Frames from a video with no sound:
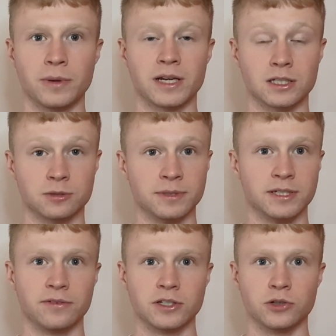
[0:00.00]
make it
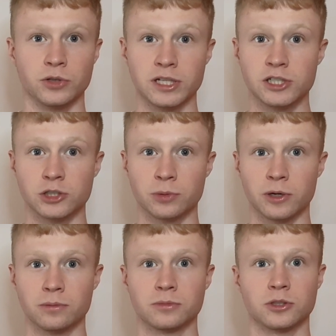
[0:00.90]
specific to your niche as
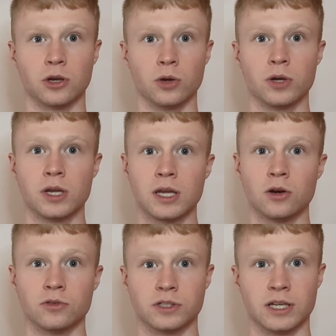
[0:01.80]
well. So
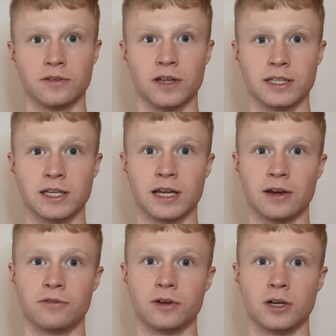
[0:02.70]
obviously if they did
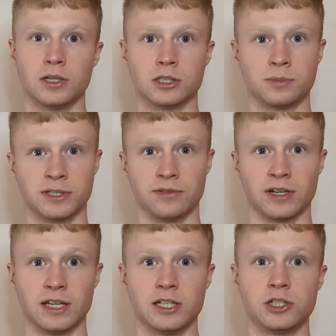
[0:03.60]
have specific
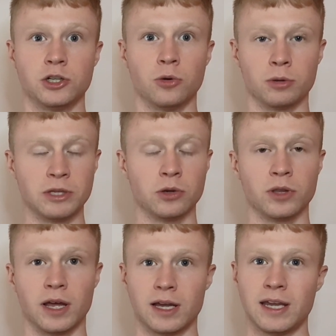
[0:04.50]
niche, you don't want to be
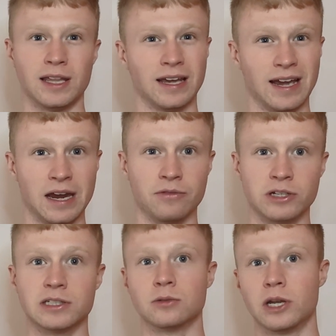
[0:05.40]
doing that, hitting that every
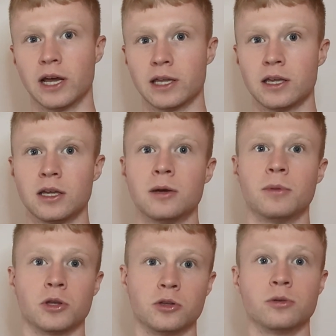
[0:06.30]
single day,
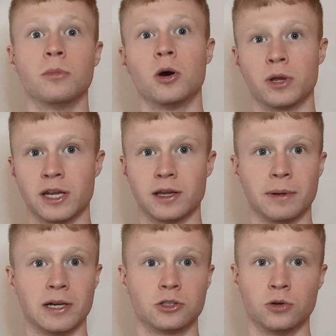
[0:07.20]
but you might want to hit it
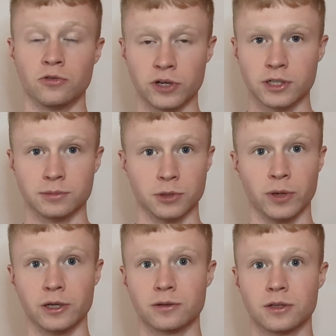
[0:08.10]
about 2 or 3 times a
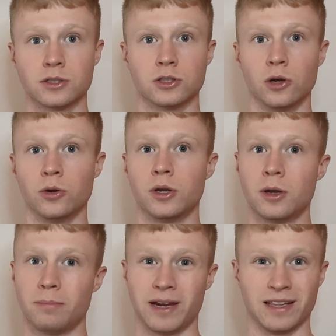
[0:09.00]
week. So
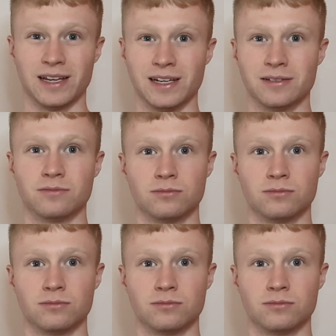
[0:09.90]
bang that in